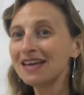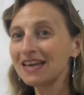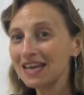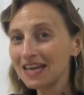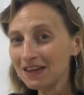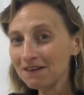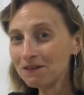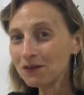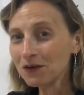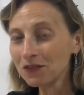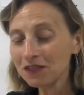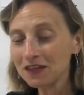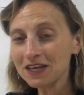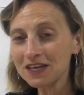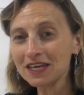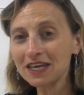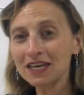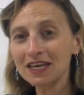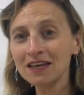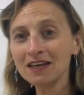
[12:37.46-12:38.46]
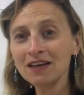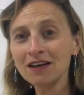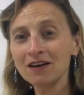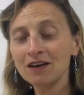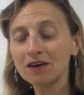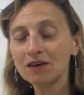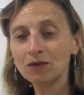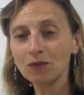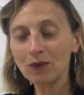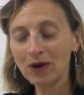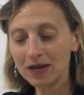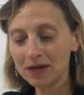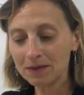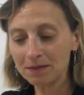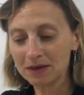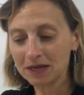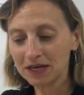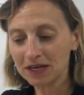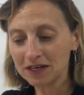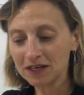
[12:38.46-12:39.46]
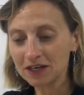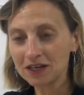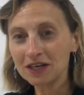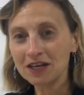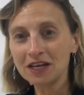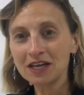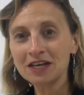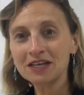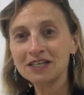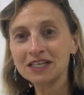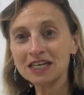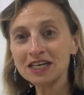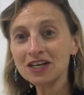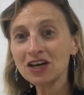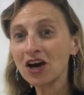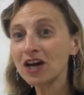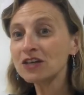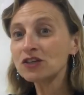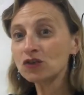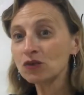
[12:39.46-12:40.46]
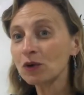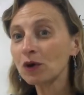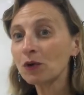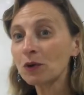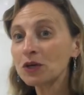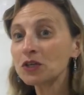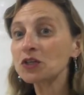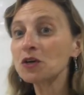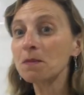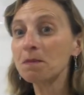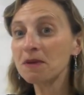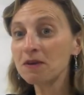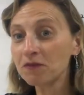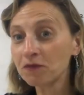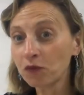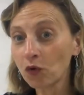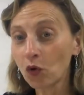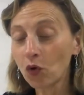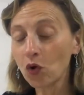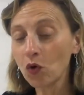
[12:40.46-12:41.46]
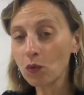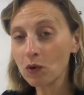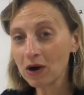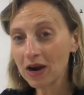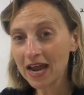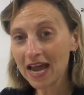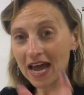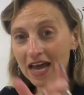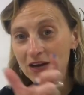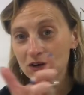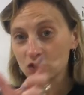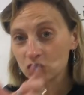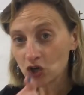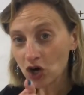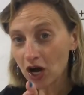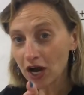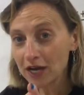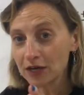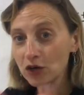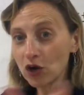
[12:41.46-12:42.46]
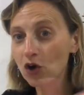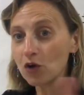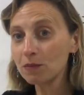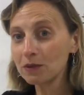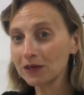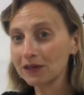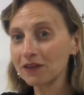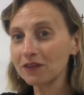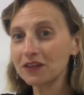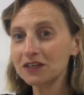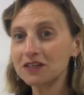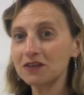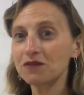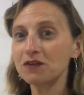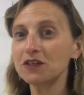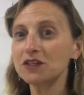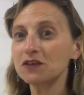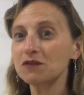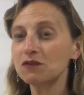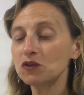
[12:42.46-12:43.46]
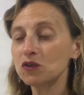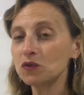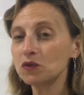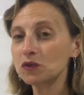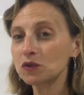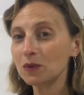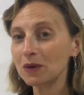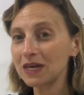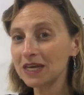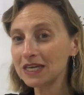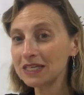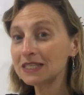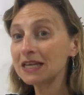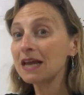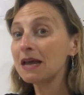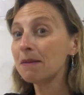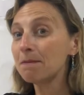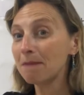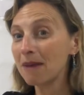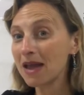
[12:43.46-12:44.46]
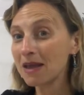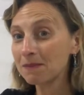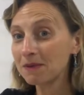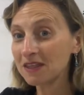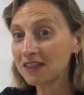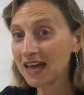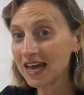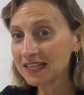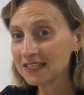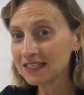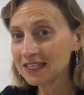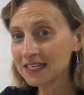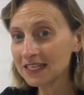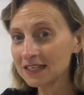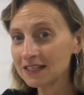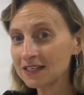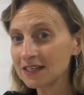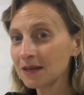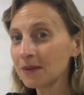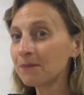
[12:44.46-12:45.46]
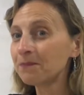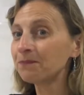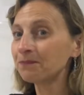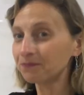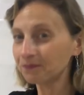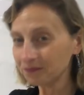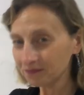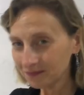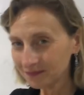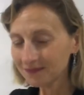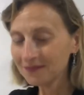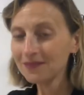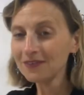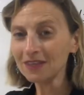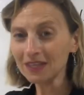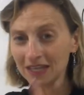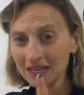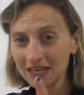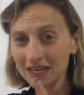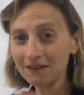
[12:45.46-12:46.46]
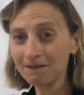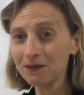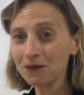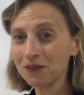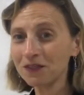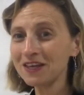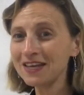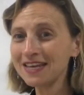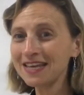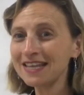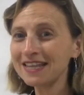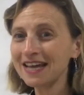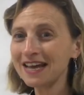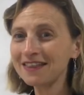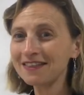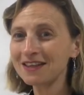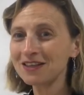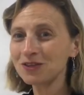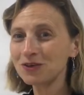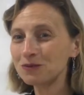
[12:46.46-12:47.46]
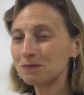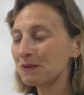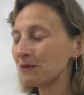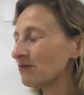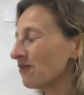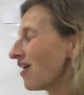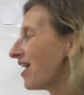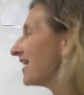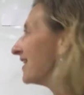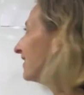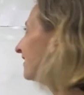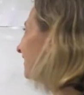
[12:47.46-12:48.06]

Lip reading: If you're thinking, wait a minute, didn't I do a question before where I had a trinomial and the difference of 2 squares? Maybe that's it. If you're thinking that, then you'd be right.